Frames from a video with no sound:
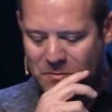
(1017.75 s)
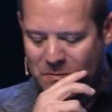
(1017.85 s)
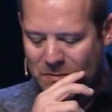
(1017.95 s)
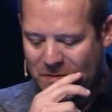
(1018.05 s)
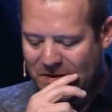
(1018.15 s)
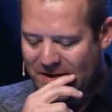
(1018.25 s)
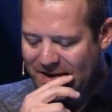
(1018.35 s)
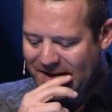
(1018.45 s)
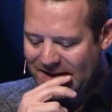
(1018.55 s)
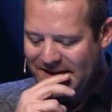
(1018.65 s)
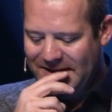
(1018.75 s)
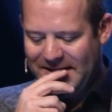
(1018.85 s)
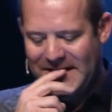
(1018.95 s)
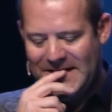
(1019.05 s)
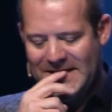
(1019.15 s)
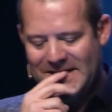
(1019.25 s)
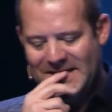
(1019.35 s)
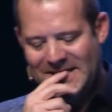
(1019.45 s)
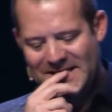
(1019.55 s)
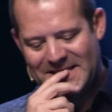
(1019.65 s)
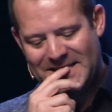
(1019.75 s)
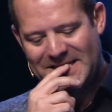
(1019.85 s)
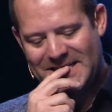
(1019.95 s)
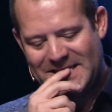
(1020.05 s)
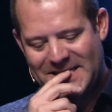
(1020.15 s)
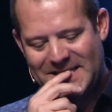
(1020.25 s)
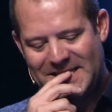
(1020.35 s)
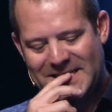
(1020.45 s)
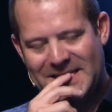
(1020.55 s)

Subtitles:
(no one is talking)